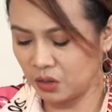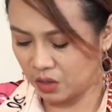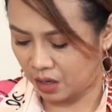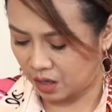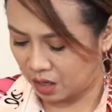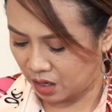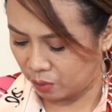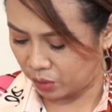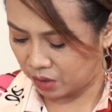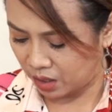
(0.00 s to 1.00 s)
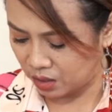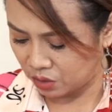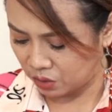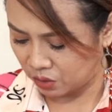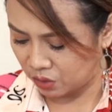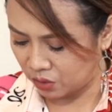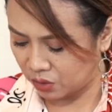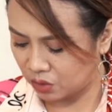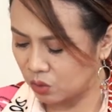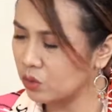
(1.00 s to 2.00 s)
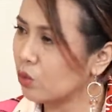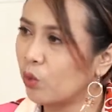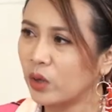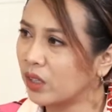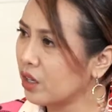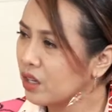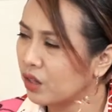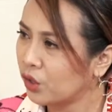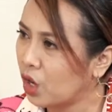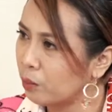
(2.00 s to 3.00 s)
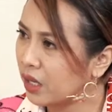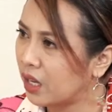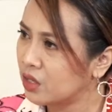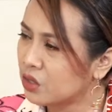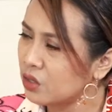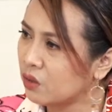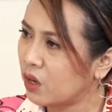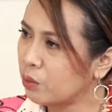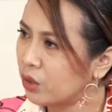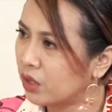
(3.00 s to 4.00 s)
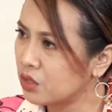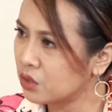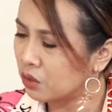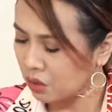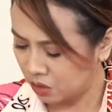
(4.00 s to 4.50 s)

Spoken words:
gyud ay ang hypertension, no? What are the other complications of hypertension,